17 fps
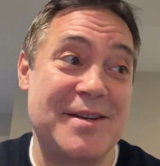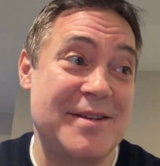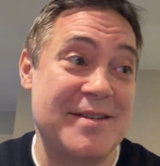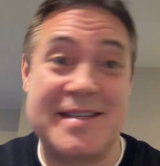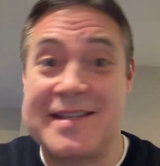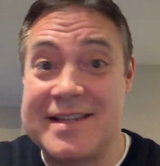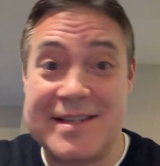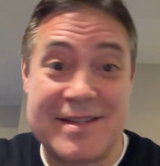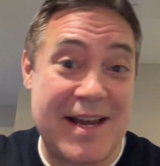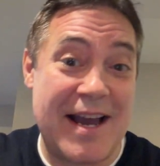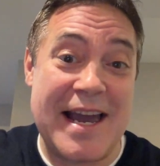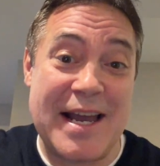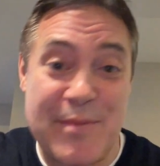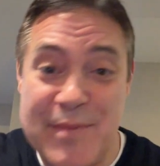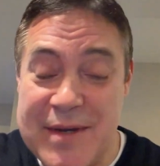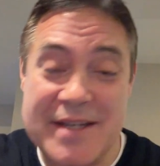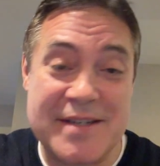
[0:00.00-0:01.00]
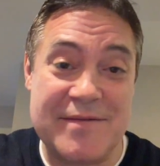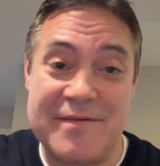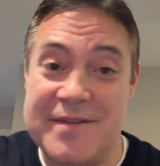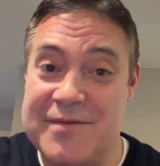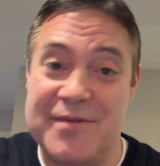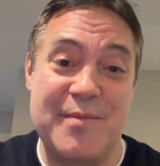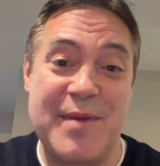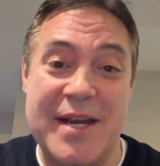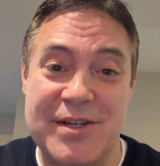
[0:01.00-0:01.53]
because this guy had a piece of
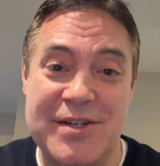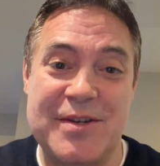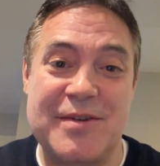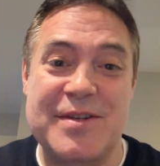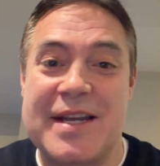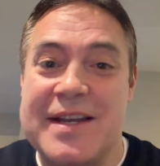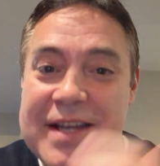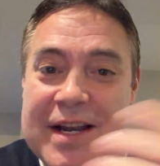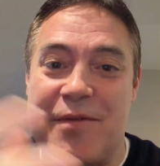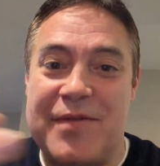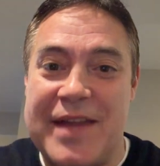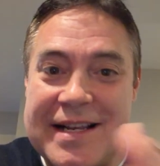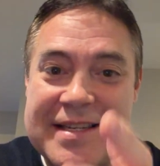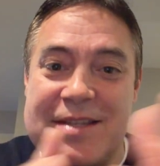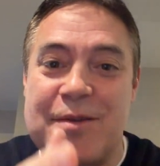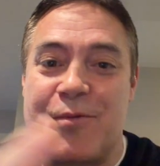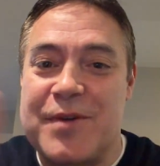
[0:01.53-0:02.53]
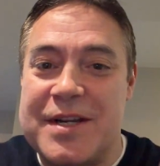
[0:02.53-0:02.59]
information. So that's the